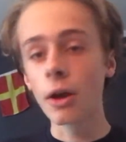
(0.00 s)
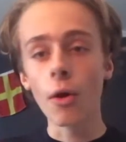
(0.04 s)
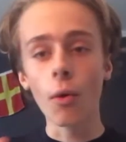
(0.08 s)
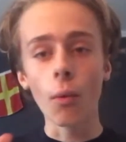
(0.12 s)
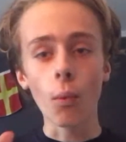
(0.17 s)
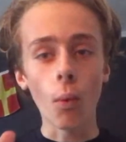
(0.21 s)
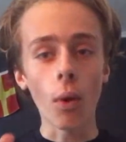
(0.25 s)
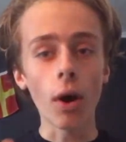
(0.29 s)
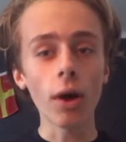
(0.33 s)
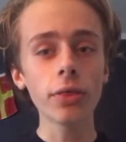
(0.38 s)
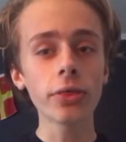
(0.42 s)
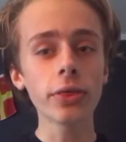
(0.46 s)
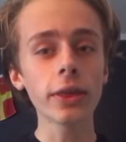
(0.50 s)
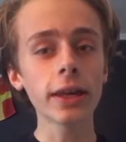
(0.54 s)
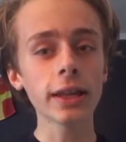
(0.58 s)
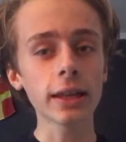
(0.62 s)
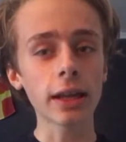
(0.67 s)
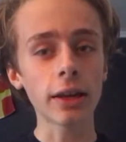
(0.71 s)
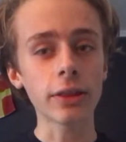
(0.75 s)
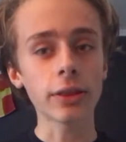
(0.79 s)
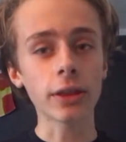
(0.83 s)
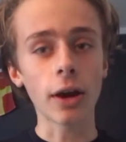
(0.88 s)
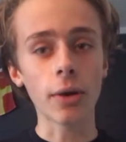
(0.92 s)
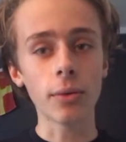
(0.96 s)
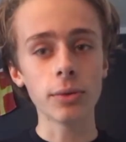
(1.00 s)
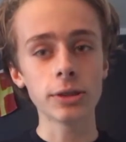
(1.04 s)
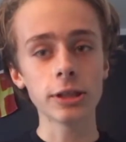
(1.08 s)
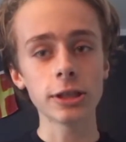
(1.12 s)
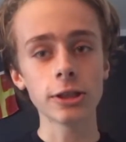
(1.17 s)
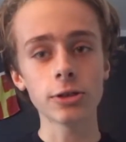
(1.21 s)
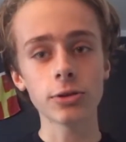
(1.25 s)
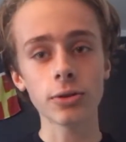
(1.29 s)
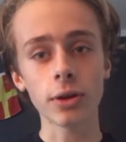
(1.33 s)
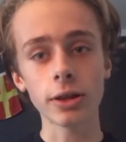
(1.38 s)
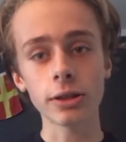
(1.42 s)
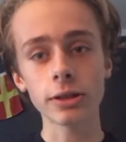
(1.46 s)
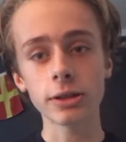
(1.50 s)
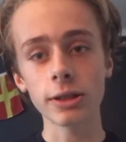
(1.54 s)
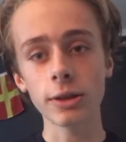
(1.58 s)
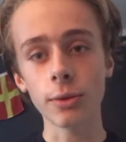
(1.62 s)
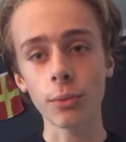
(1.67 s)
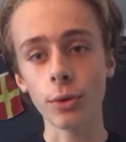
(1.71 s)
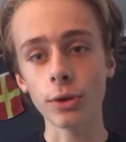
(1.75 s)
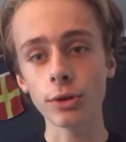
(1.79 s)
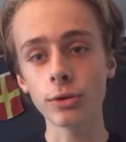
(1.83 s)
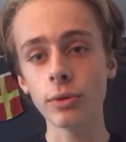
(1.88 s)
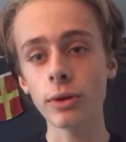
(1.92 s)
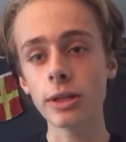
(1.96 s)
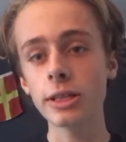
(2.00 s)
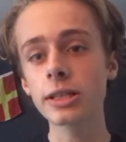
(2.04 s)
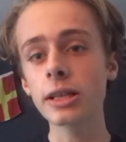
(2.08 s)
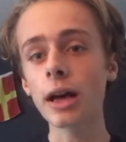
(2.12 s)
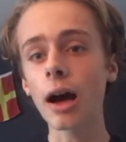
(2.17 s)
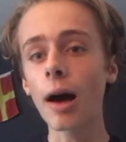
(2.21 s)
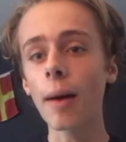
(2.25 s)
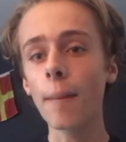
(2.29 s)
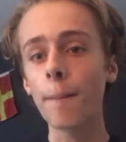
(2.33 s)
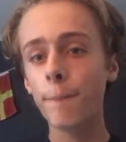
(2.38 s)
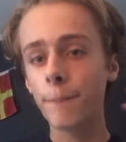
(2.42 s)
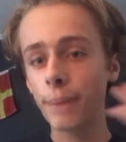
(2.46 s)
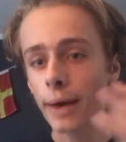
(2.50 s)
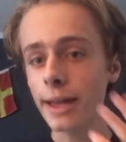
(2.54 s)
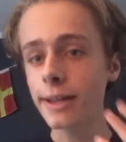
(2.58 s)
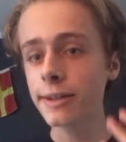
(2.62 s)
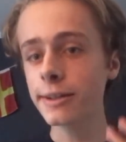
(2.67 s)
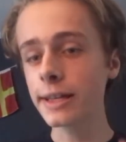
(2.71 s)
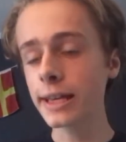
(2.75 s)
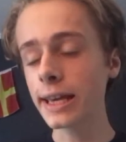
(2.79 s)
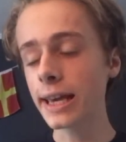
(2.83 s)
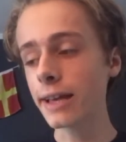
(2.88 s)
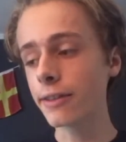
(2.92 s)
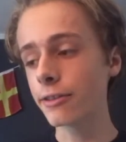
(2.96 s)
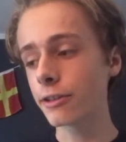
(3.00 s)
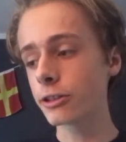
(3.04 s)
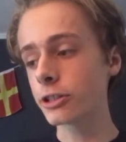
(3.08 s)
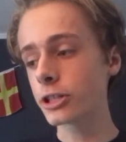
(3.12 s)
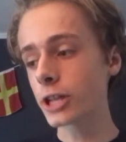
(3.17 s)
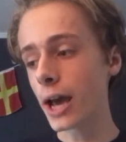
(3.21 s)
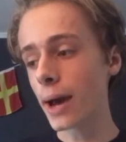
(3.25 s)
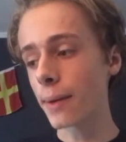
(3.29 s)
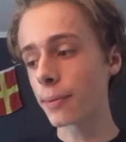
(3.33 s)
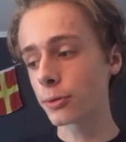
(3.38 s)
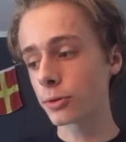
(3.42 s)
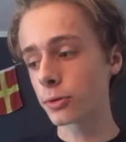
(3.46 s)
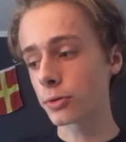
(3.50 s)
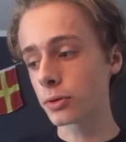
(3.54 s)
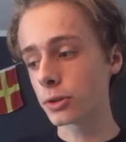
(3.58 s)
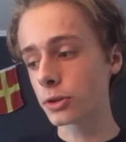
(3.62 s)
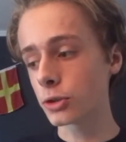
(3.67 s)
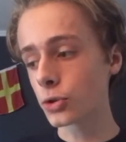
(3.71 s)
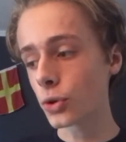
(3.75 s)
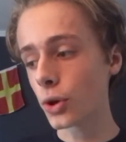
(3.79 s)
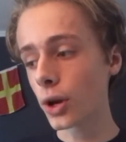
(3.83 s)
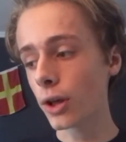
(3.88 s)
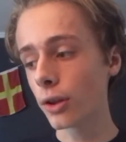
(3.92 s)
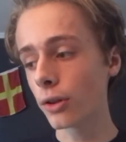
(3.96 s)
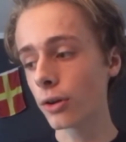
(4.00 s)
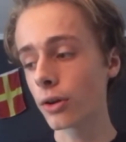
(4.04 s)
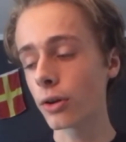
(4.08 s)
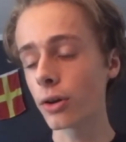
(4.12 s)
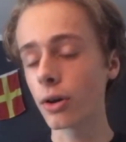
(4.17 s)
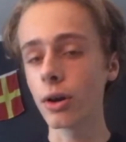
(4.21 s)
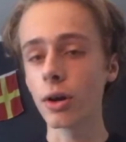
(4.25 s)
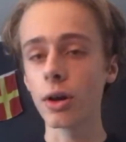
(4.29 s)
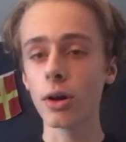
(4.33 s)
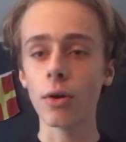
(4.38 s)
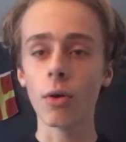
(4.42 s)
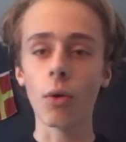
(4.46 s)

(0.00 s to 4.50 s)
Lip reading: One thing that I thought was interesting was we saw Bendy in the Chapter 3 trailer,